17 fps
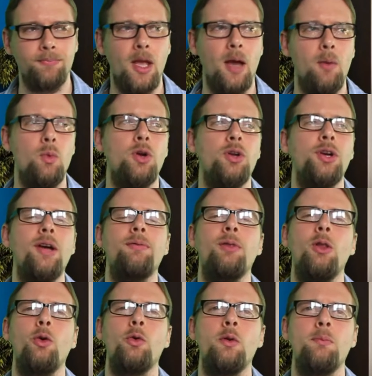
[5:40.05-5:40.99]
And we're going to
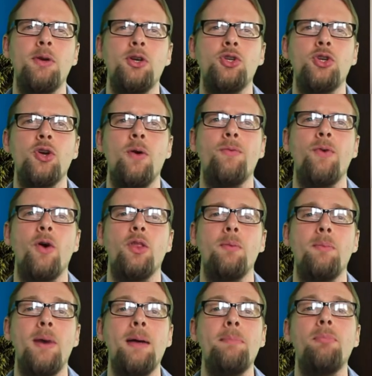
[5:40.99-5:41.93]
have Laurie Bischoff on
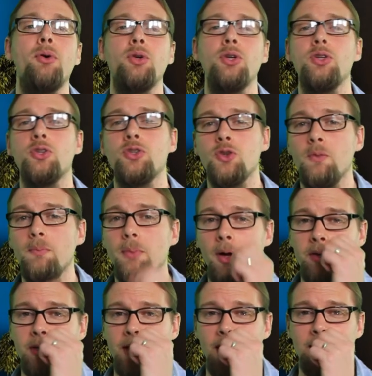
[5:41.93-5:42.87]
the Mind, Body and Soul
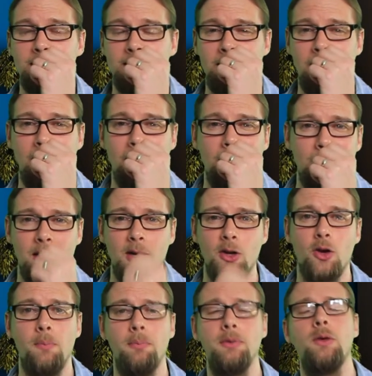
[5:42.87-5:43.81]
podcast again in a
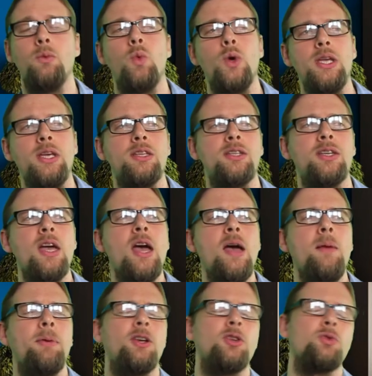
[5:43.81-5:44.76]
couple of weeks,
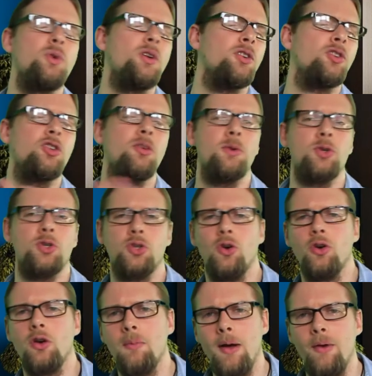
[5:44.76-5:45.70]
because we've got so much to
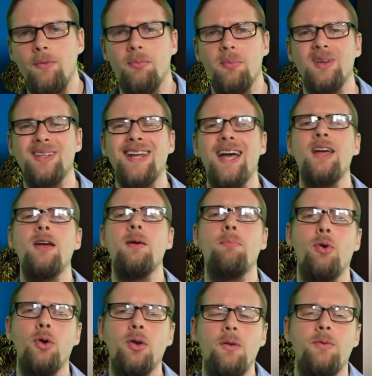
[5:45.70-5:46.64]
talk about from a
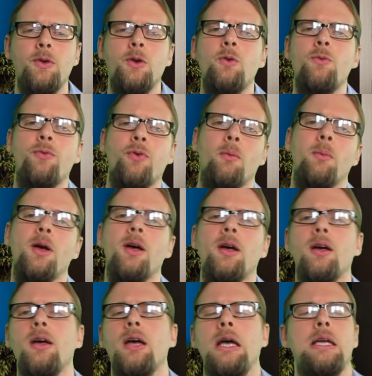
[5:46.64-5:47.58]
diet point of view, from
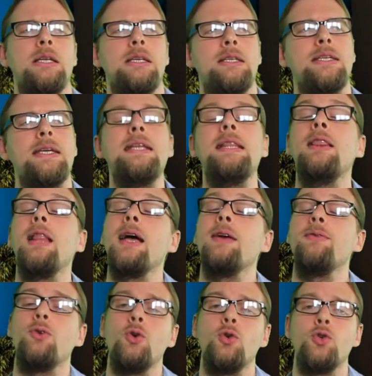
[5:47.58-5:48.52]
a teen
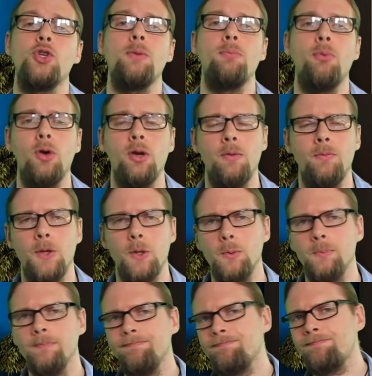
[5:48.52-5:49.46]
life coaching point of
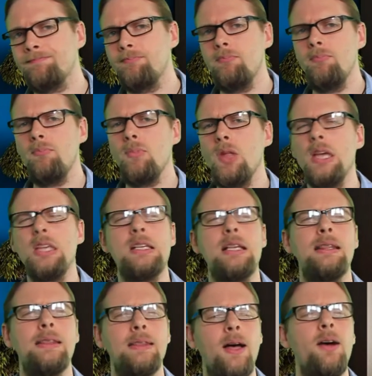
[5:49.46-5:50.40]
view. There's
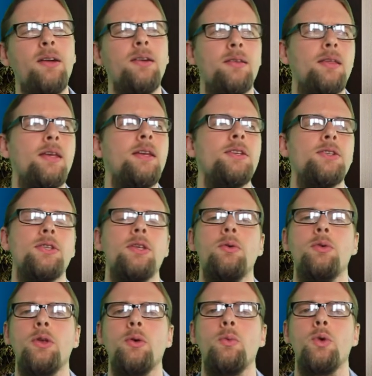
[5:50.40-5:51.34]
a lot of things
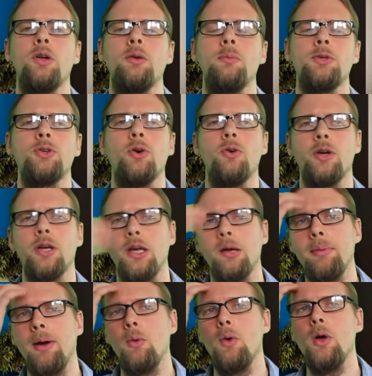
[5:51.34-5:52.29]
that we're going to be talking
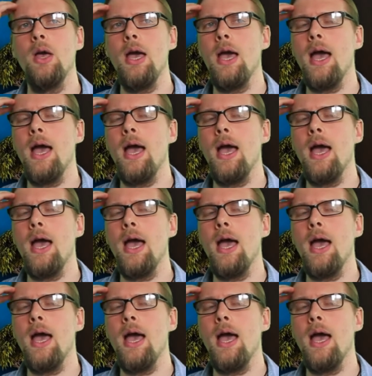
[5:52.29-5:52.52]
about.